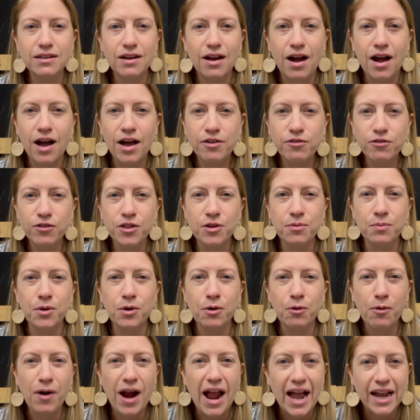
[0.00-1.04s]
God for the
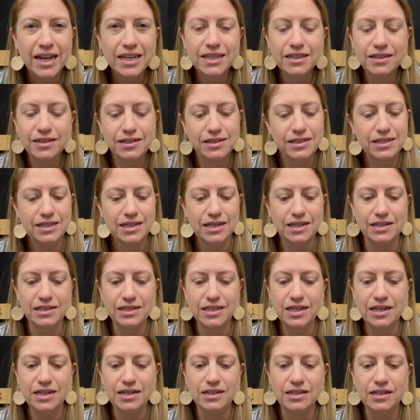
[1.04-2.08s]
miraculous things
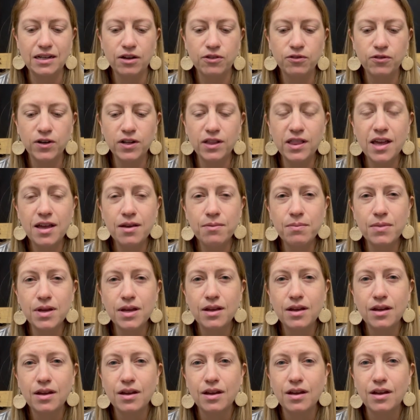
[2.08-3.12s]
he had done for them,
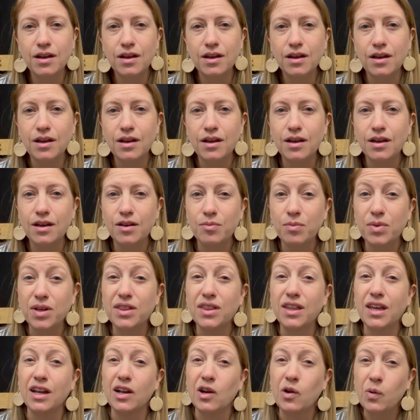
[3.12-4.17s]
but
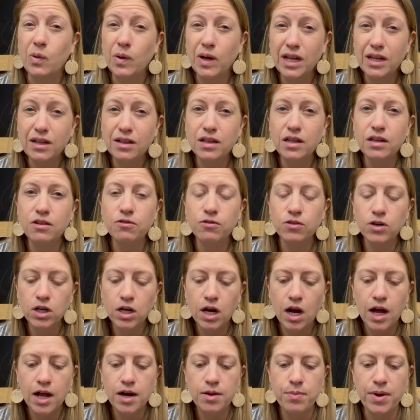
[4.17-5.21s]
they quickly
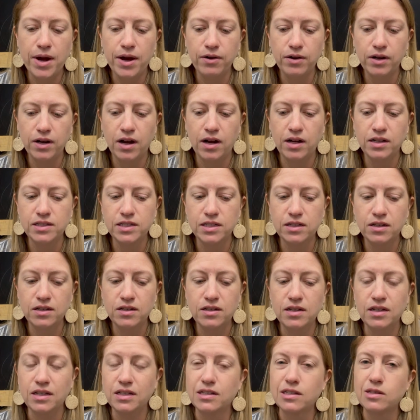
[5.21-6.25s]
forgot about God's
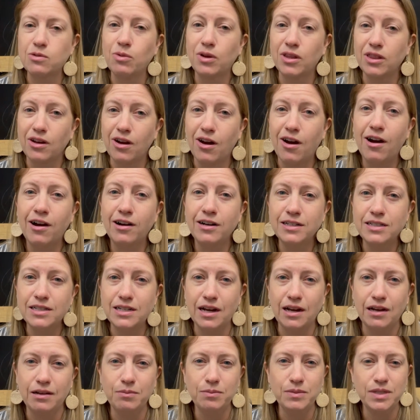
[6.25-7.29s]
goodness when the hard
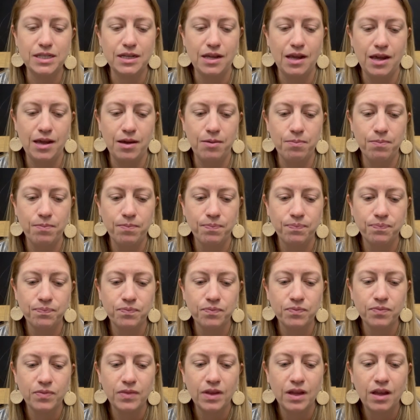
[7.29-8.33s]
times came.
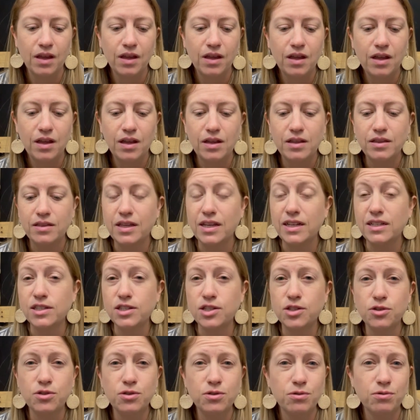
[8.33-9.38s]
They
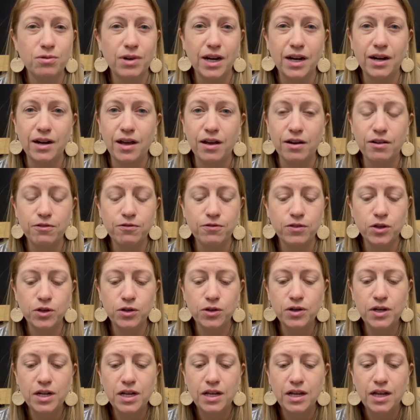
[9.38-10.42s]
soon ran out of
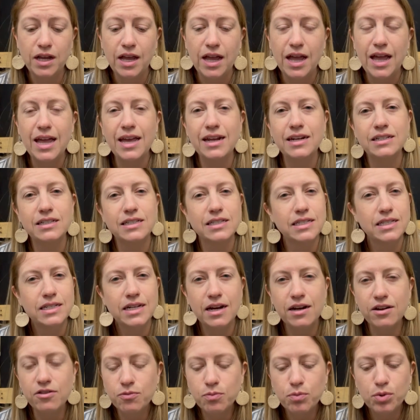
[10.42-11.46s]
food, and instead
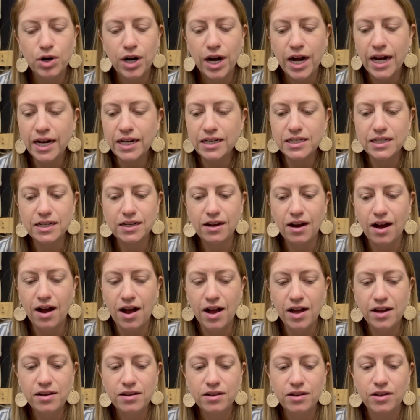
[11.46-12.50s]
of praying to
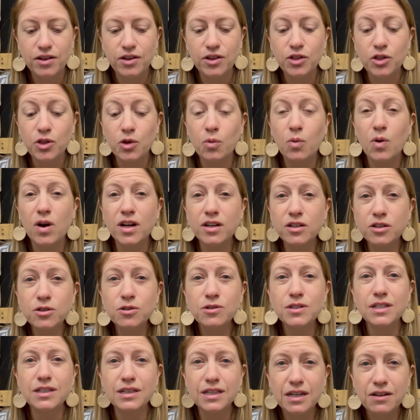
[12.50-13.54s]
God, the one who
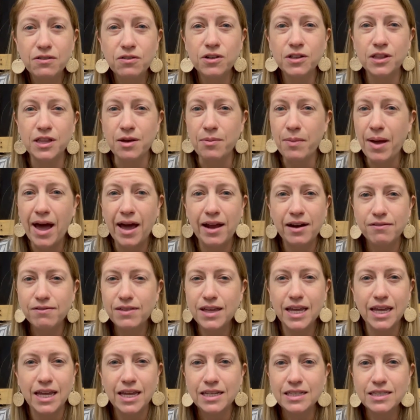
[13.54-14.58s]
delivered them out of the
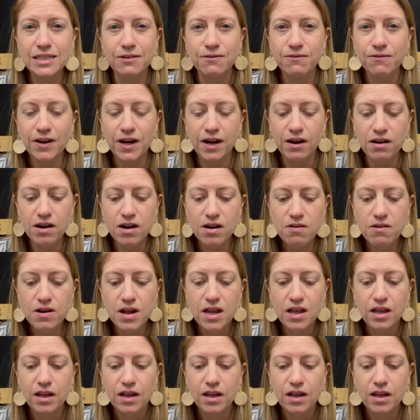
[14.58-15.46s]
hands of Pharaoh,